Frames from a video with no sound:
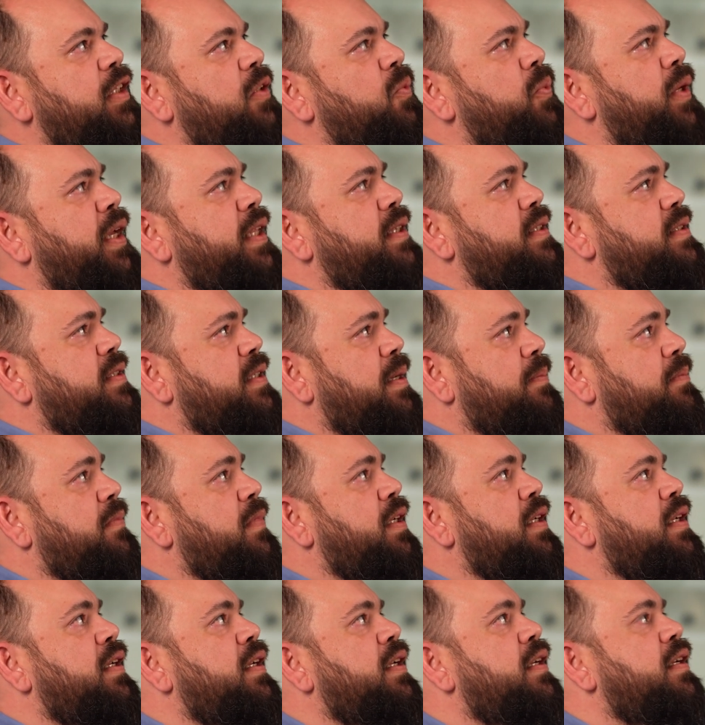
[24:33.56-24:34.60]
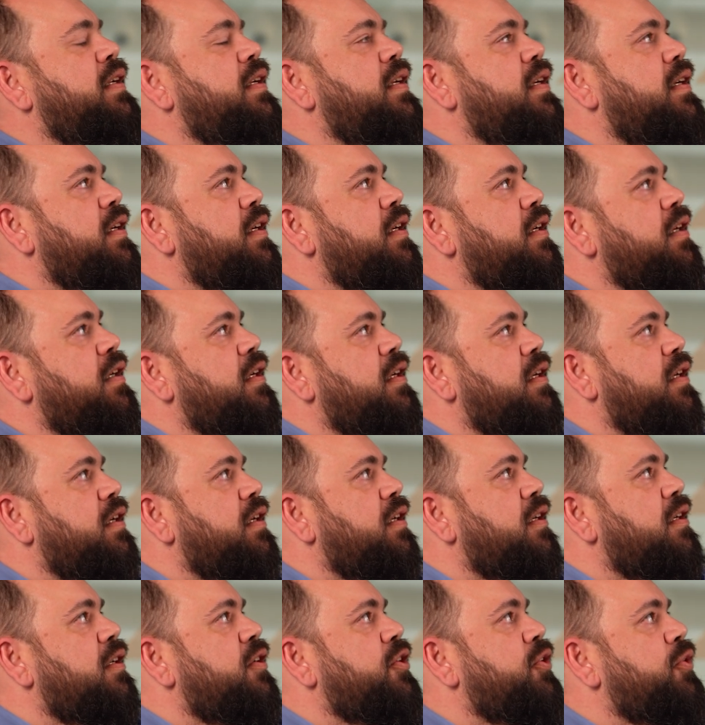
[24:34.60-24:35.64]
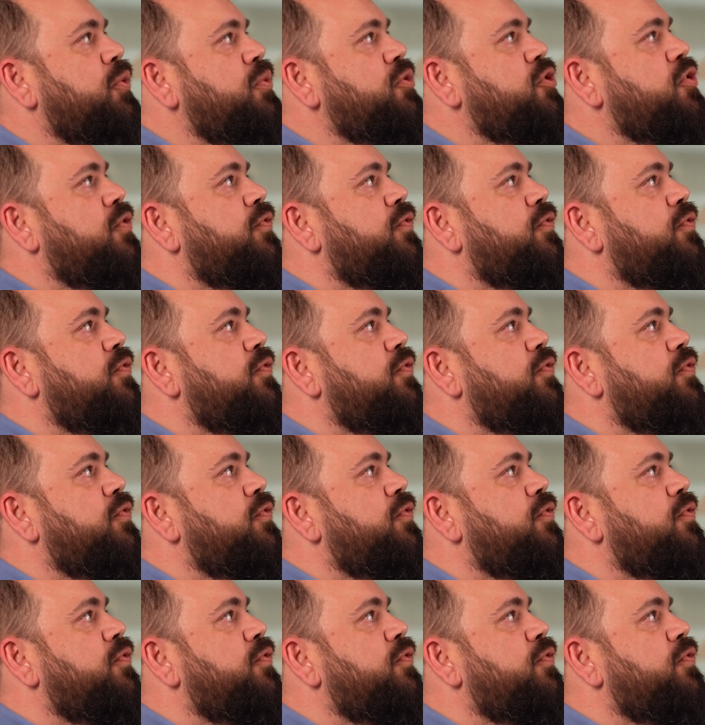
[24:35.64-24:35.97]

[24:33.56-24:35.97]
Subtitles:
we had some huge